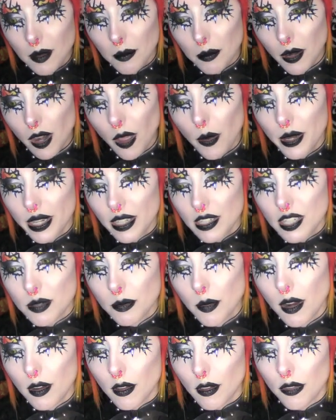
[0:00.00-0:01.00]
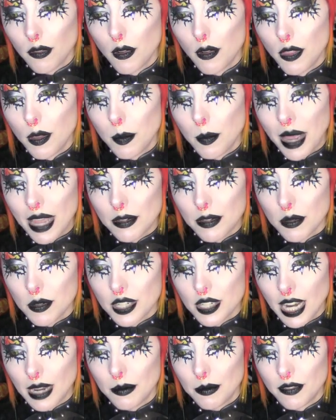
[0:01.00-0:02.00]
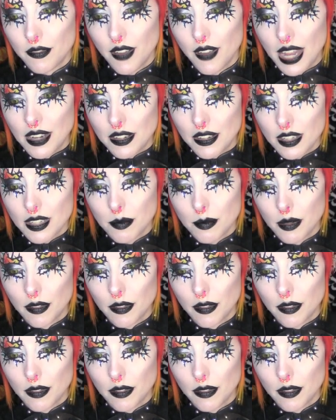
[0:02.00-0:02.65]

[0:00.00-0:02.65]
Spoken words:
blowing smoke through the petal-shaped vents